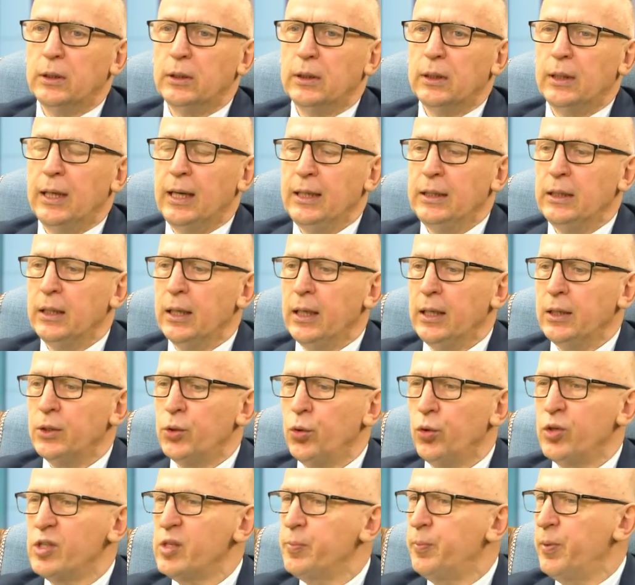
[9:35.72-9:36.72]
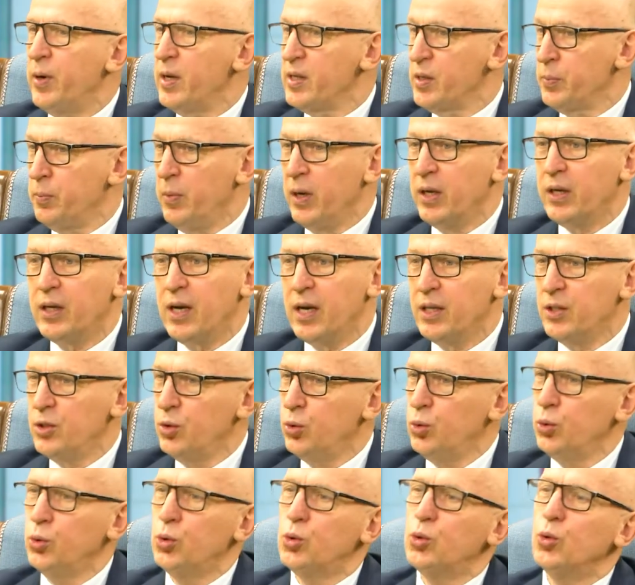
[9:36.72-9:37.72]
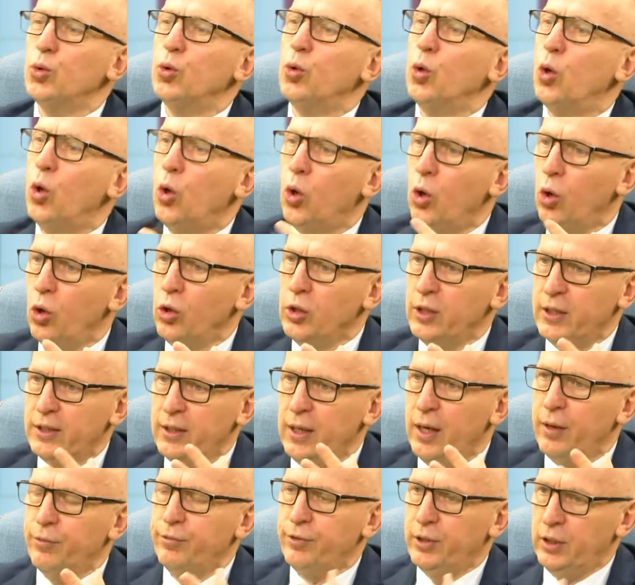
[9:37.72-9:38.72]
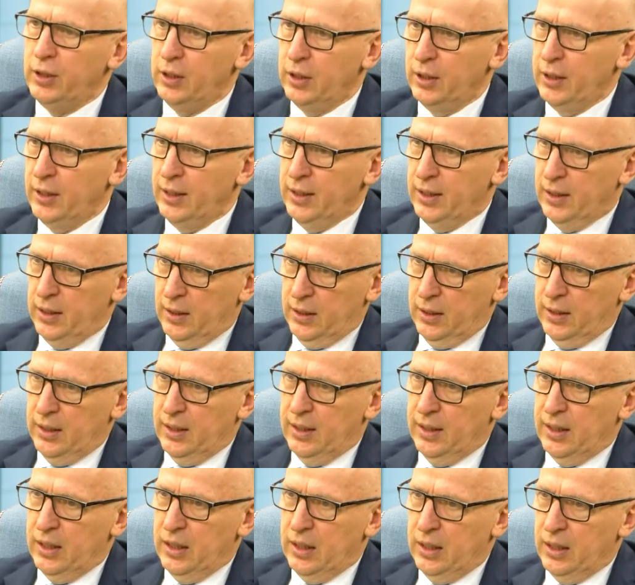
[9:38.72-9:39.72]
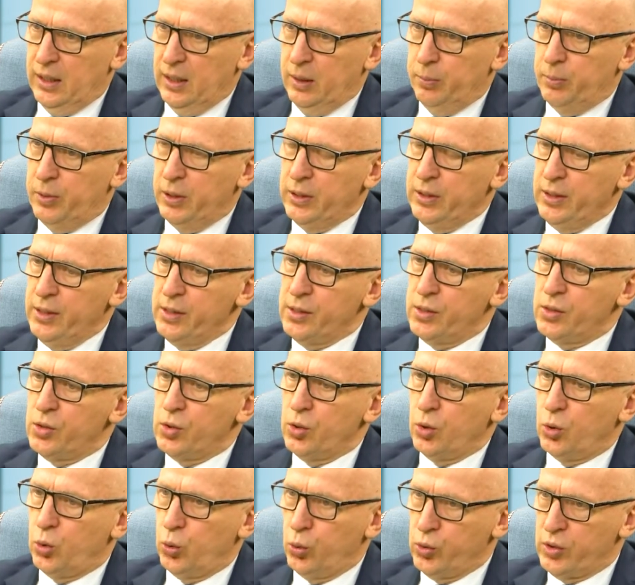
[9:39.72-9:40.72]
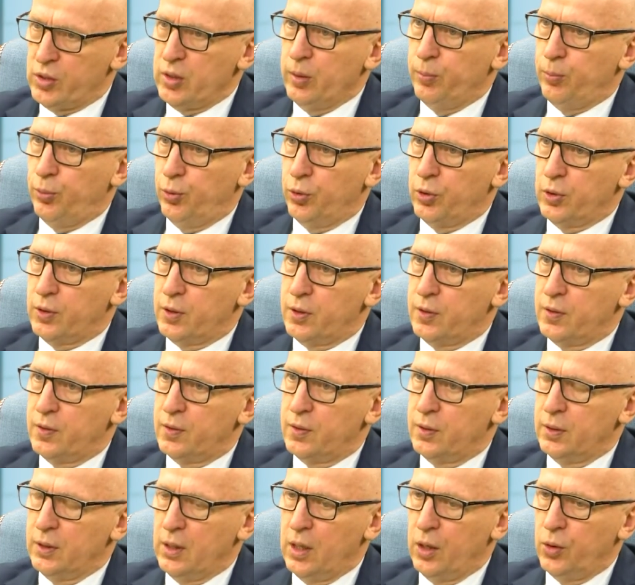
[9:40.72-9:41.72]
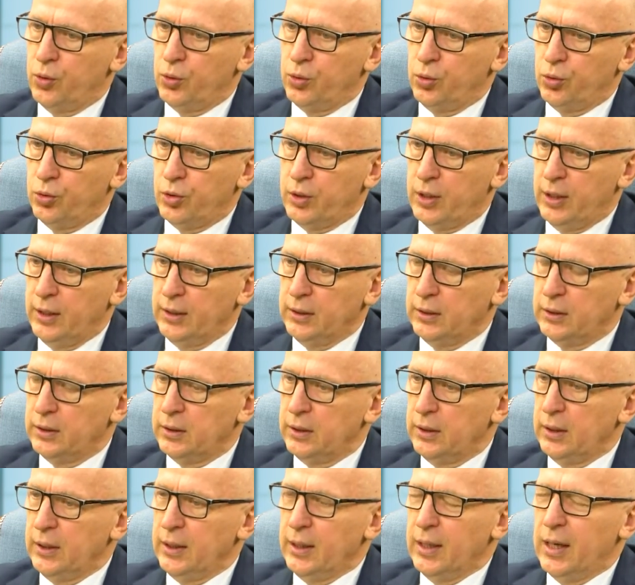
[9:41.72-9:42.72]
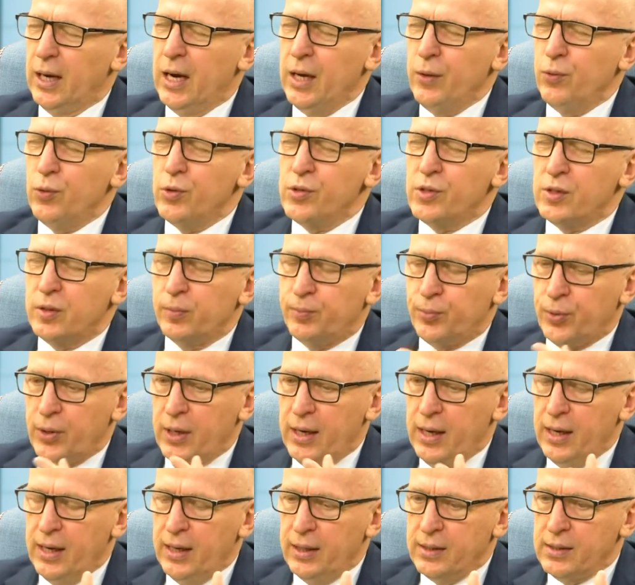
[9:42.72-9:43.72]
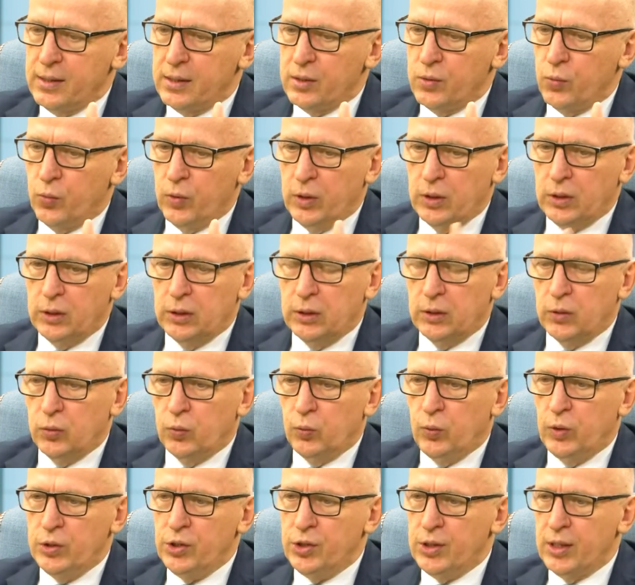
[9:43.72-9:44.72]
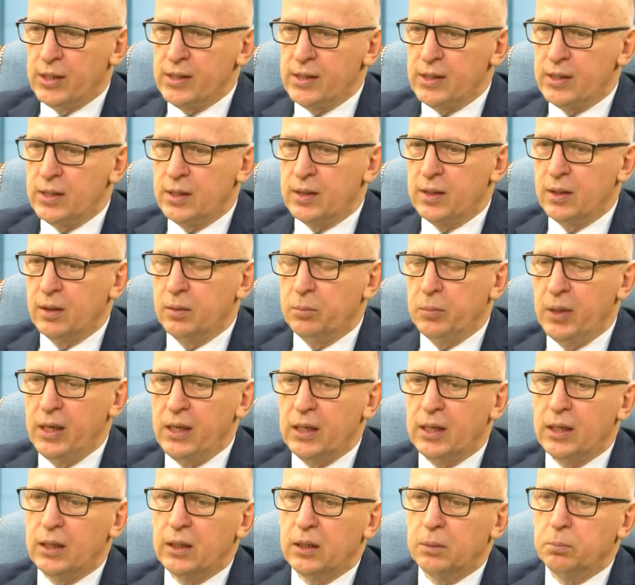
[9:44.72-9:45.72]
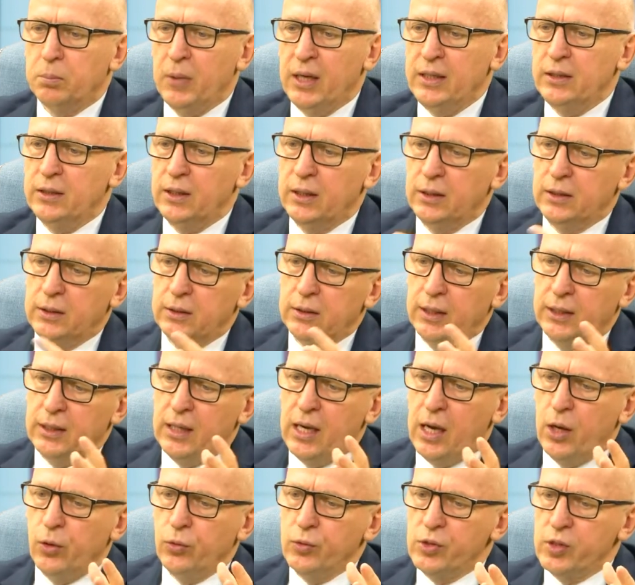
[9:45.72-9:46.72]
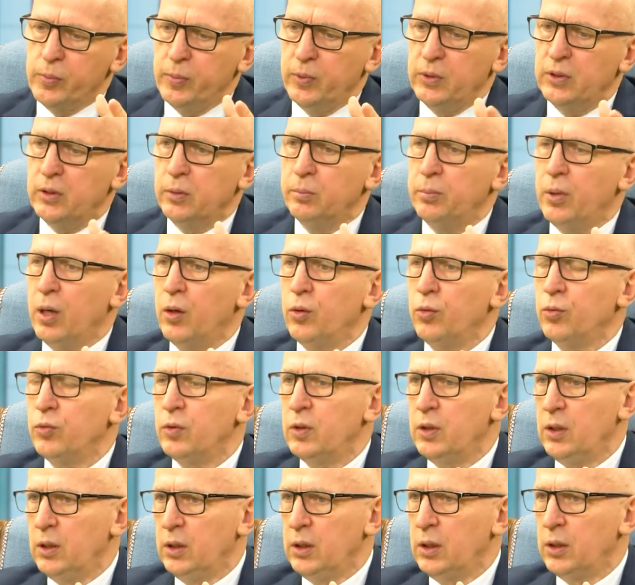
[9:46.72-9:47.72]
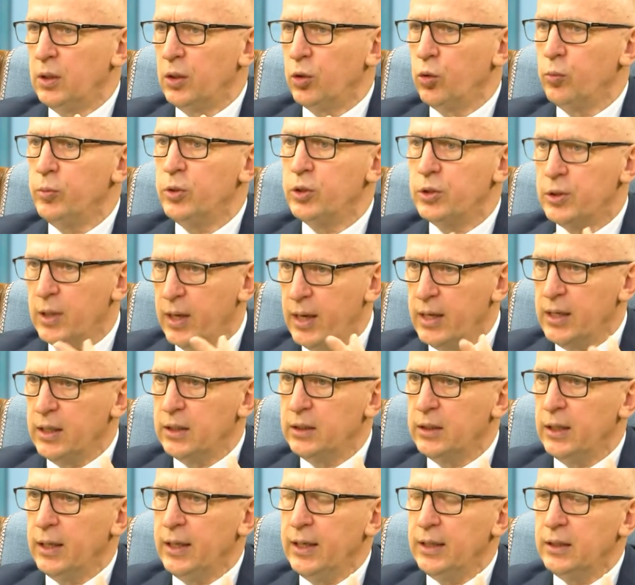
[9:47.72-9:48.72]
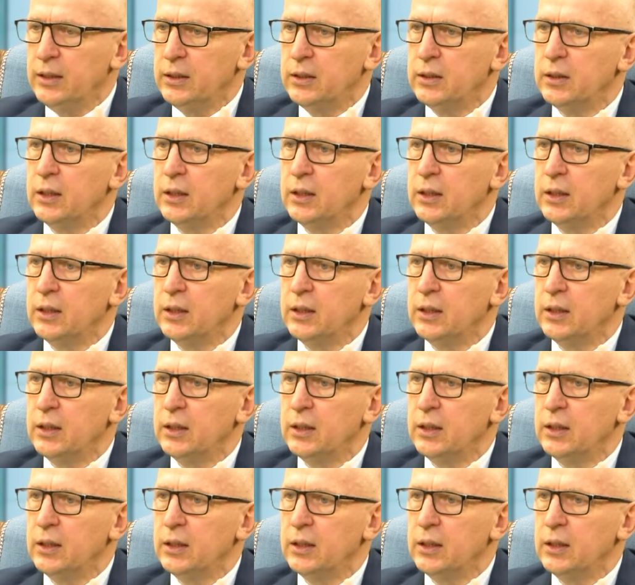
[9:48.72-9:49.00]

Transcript: I'd like to express my gratitude to all and every Lebanese who support now Ukraine. I was surprised when we just made an announcement about the humanitarian aid.